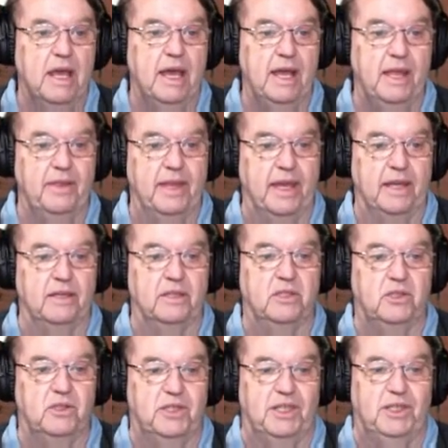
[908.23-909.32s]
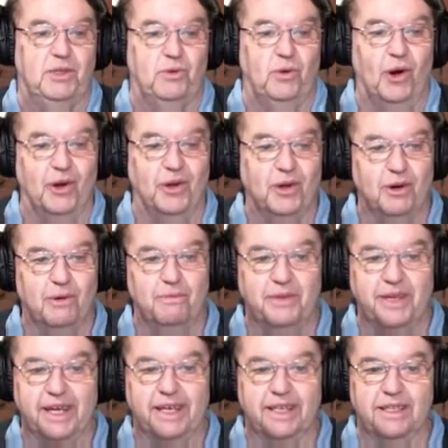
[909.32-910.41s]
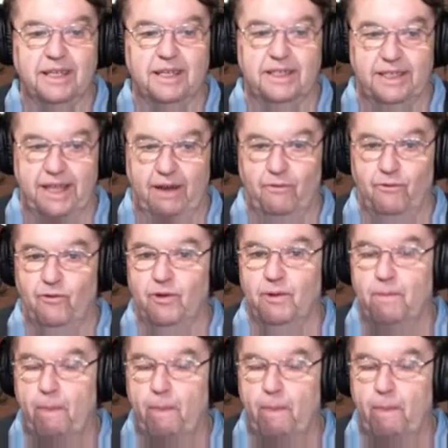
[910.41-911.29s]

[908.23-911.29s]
and then destroy object self.